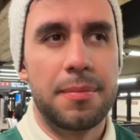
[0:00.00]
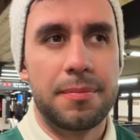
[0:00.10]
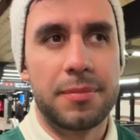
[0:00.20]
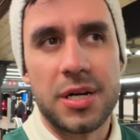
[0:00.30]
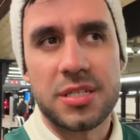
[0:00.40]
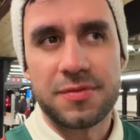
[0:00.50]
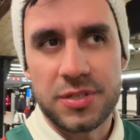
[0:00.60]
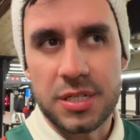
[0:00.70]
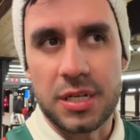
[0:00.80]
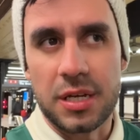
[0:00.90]
most of the
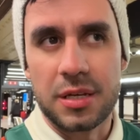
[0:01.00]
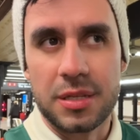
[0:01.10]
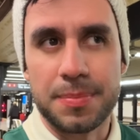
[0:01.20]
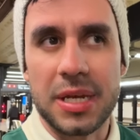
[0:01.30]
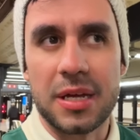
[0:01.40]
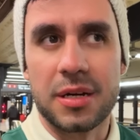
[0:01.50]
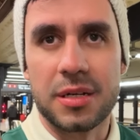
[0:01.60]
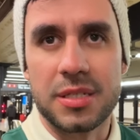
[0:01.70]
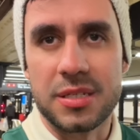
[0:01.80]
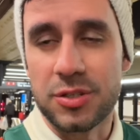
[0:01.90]
city, depending
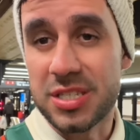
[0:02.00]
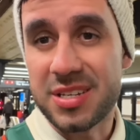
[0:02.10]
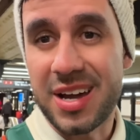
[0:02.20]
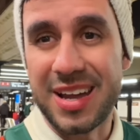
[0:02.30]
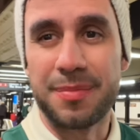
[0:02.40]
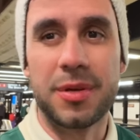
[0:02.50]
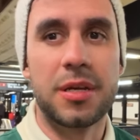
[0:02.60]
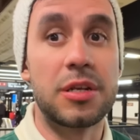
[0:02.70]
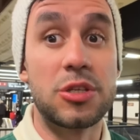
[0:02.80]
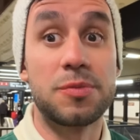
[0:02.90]
on the, on the time,
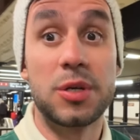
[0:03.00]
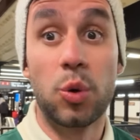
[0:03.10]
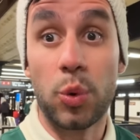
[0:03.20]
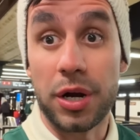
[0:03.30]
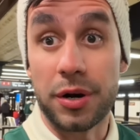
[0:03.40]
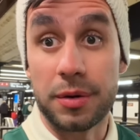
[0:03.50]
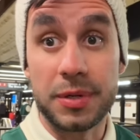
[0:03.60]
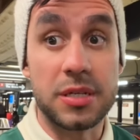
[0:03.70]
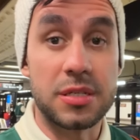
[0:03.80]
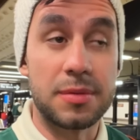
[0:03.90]
you need to be aware
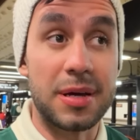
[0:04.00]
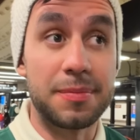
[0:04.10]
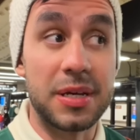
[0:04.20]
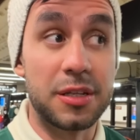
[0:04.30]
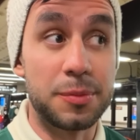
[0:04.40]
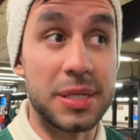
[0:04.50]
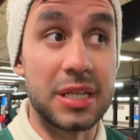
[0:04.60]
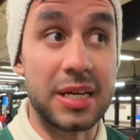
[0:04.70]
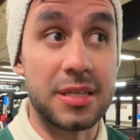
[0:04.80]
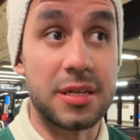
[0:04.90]
because it might be a little bit
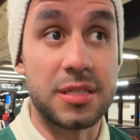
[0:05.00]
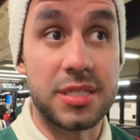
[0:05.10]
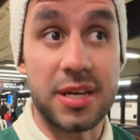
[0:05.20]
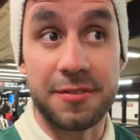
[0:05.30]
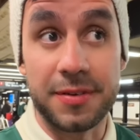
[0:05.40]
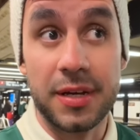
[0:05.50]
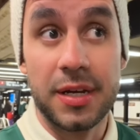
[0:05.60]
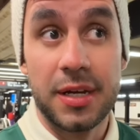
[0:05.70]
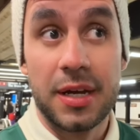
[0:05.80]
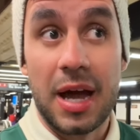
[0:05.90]
like unsafe.
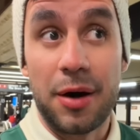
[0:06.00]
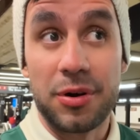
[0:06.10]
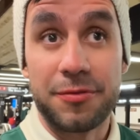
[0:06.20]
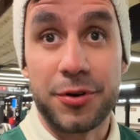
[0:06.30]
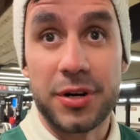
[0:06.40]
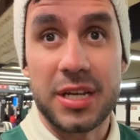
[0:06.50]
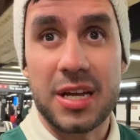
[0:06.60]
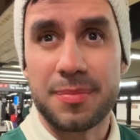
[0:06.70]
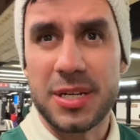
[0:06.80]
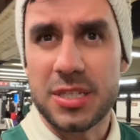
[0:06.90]
However, it
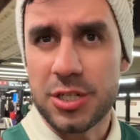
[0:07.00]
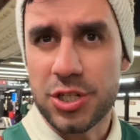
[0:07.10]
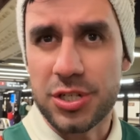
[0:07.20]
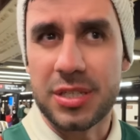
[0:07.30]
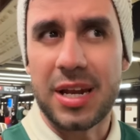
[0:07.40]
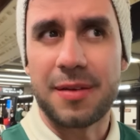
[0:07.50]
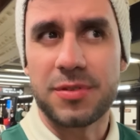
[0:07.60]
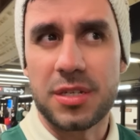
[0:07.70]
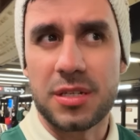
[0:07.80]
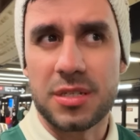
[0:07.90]
got my attention that I've
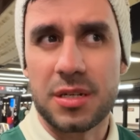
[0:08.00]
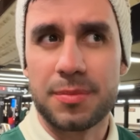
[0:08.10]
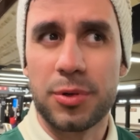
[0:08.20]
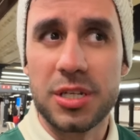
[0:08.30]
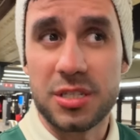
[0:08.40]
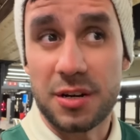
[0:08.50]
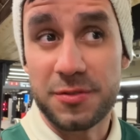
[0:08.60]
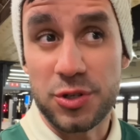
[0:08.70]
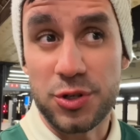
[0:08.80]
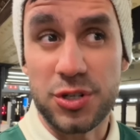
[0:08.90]
seen some police
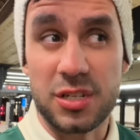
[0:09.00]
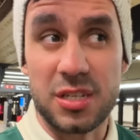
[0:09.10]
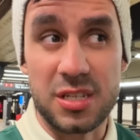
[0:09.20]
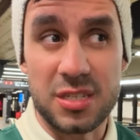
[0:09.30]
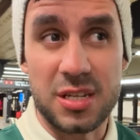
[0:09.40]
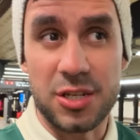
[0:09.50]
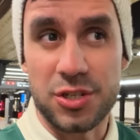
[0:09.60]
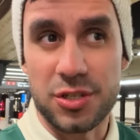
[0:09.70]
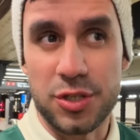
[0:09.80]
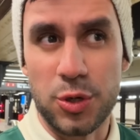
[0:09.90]
officers in this
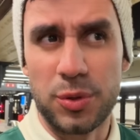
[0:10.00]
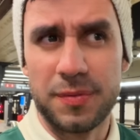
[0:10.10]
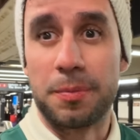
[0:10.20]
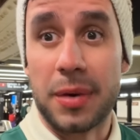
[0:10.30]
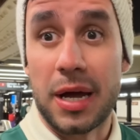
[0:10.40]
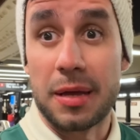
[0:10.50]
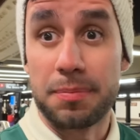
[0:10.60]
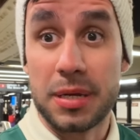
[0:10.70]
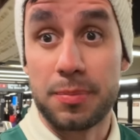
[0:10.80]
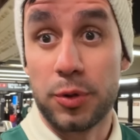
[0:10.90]
station. So my
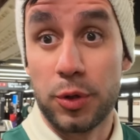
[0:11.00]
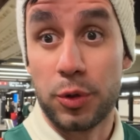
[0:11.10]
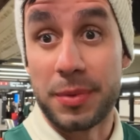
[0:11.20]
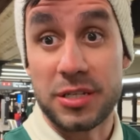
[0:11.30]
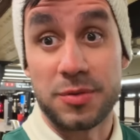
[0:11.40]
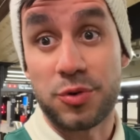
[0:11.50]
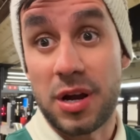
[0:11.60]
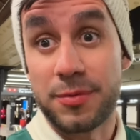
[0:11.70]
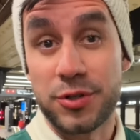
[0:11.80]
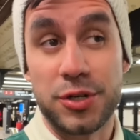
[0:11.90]
people or my
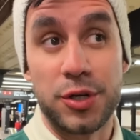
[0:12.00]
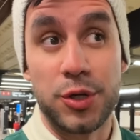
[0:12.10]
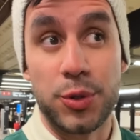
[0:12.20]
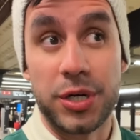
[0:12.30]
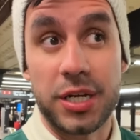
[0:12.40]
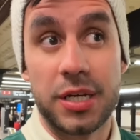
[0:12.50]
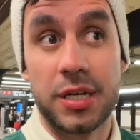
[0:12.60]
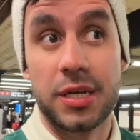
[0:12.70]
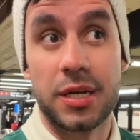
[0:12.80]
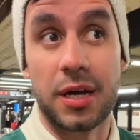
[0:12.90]
subscribers here in New York,
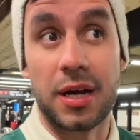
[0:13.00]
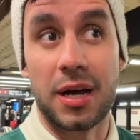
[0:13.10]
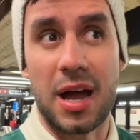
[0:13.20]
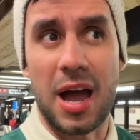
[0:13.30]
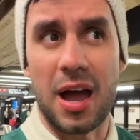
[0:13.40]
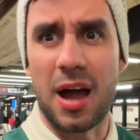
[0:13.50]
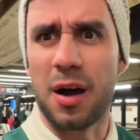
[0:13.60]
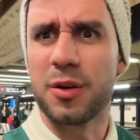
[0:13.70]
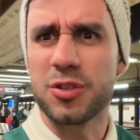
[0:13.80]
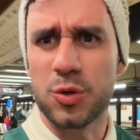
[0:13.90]
uh, how,
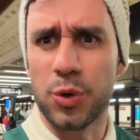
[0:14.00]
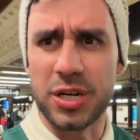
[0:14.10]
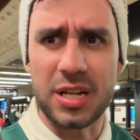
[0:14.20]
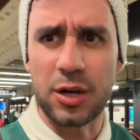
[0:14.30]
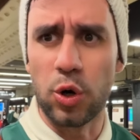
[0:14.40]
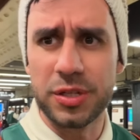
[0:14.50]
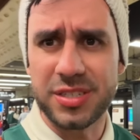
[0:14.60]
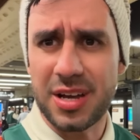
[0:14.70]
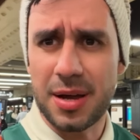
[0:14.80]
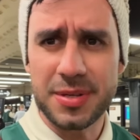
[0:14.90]
how does it work? It's like all the
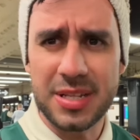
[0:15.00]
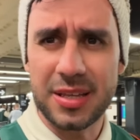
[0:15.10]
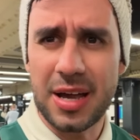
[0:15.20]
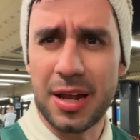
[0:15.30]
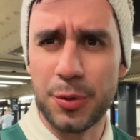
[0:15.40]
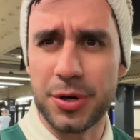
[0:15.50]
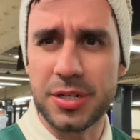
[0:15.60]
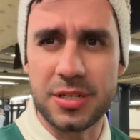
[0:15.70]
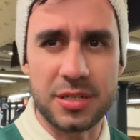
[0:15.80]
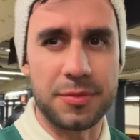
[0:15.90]
time it's like that, or
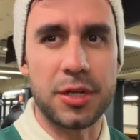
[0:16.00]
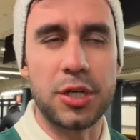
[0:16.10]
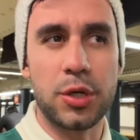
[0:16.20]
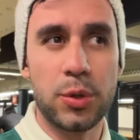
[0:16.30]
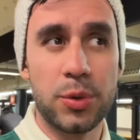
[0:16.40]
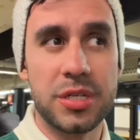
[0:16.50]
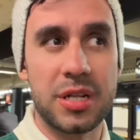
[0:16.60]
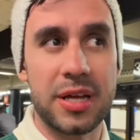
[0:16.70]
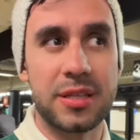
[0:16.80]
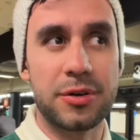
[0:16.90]
is it something new, or it's
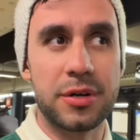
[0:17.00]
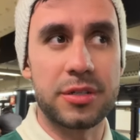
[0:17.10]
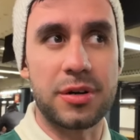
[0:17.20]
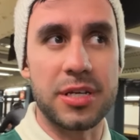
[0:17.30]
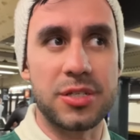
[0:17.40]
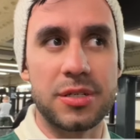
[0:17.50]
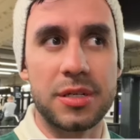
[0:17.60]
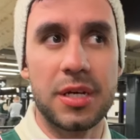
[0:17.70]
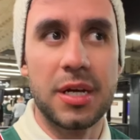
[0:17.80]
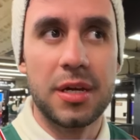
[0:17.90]
like they're trying to
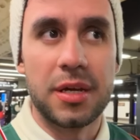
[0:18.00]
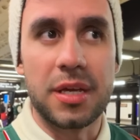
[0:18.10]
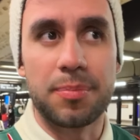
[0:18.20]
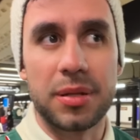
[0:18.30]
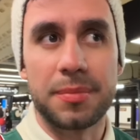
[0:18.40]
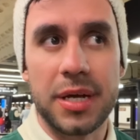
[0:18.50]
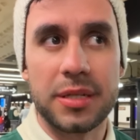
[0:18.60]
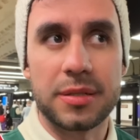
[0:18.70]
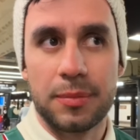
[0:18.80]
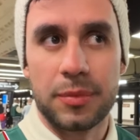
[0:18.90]

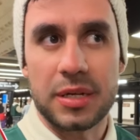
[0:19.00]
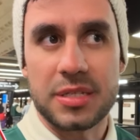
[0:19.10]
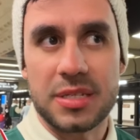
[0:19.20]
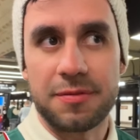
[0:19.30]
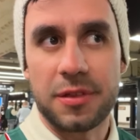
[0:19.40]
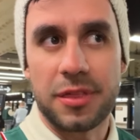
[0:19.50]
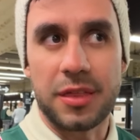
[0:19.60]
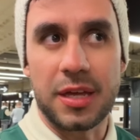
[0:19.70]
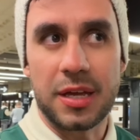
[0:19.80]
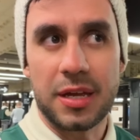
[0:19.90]
implement like a safety
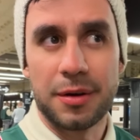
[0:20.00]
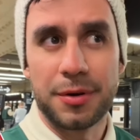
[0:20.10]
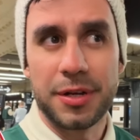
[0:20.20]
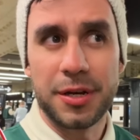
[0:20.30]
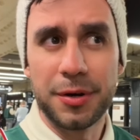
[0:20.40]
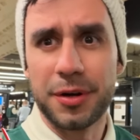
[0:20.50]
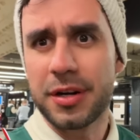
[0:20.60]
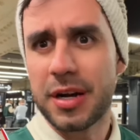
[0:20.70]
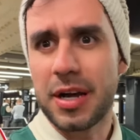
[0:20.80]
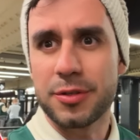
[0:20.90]
thing around here,
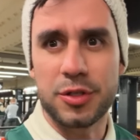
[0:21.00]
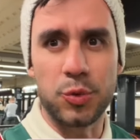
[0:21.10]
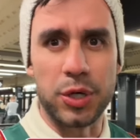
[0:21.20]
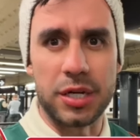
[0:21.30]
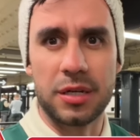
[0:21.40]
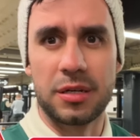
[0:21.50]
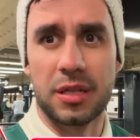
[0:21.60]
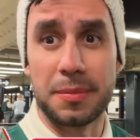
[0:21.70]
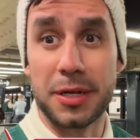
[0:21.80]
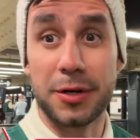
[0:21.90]
or how does it work?
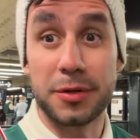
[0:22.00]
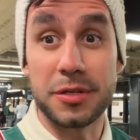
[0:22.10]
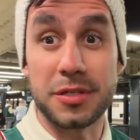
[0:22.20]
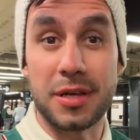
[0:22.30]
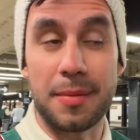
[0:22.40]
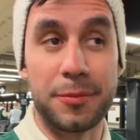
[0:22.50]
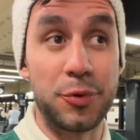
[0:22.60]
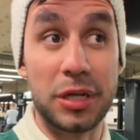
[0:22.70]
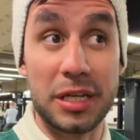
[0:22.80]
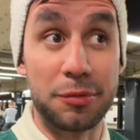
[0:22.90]
Let me know because I'm
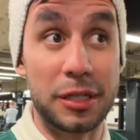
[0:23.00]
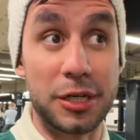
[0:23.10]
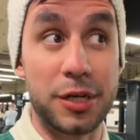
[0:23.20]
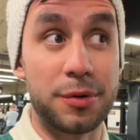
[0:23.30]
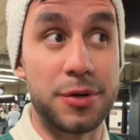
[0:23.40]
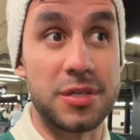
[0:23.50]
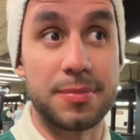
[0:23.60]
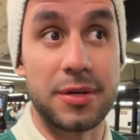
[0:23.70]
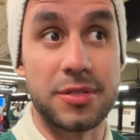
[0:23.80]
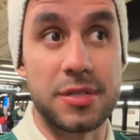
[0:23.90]
really, really curious
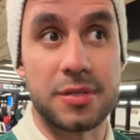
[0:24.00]
about this.